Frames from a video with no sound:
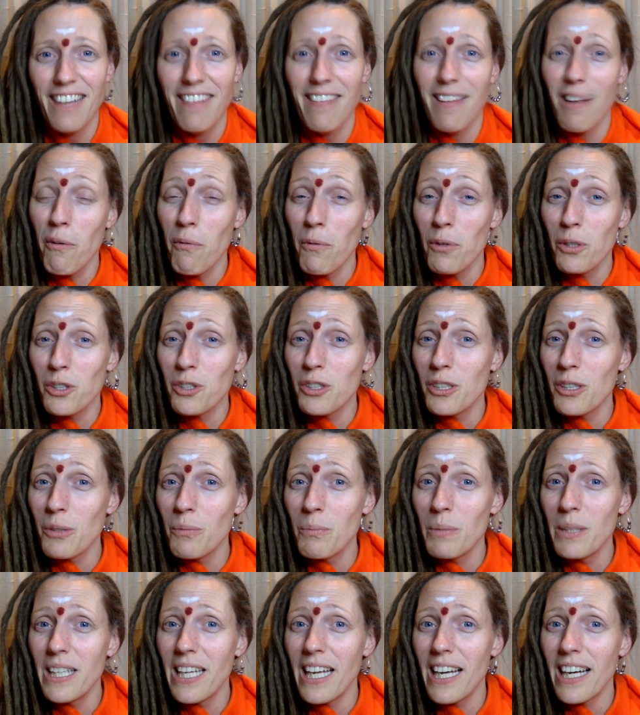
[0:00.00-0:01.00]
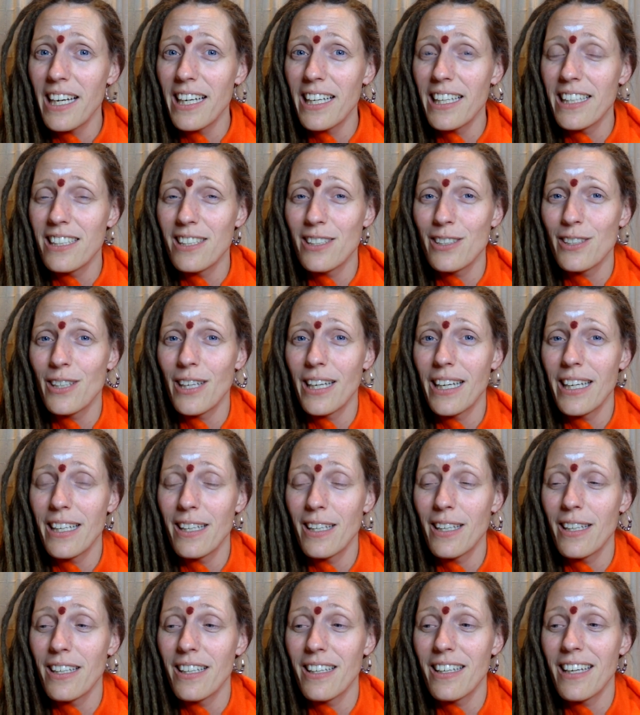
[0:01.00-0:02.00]
that will still be there
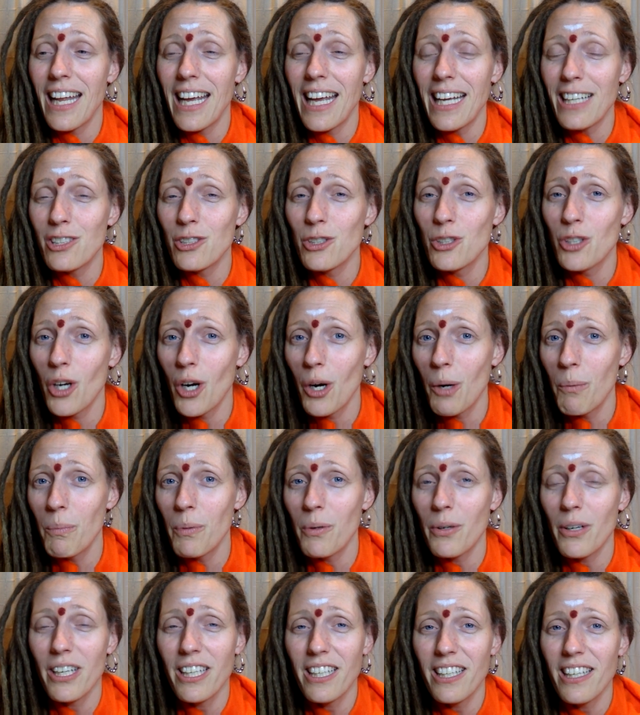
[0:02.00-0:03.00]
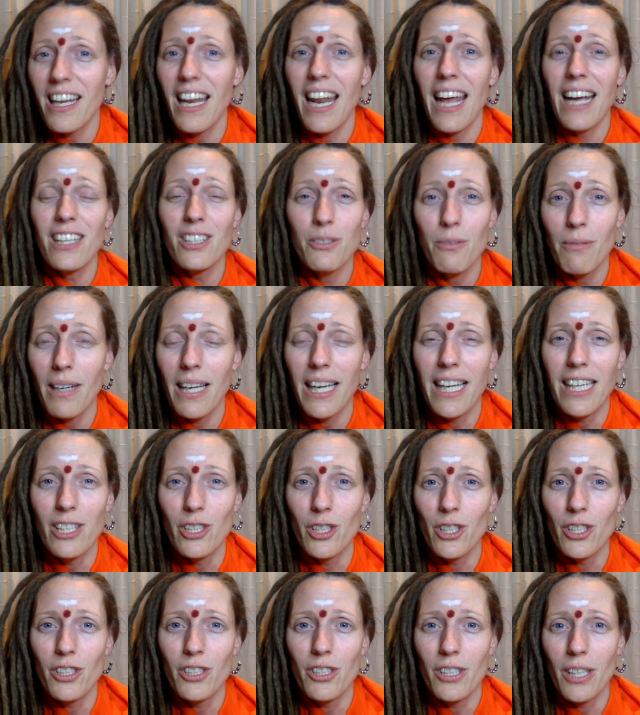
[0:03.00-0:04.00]
in the next job or in the next
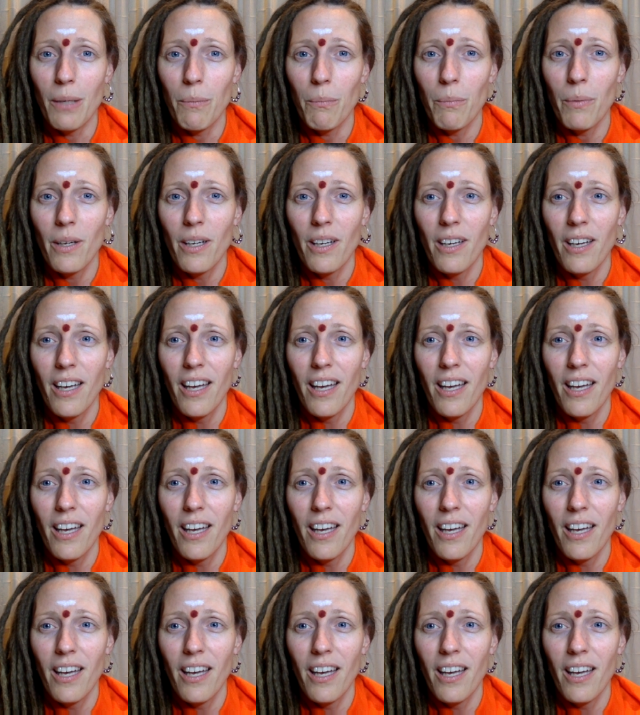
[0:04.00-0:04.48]
relationship.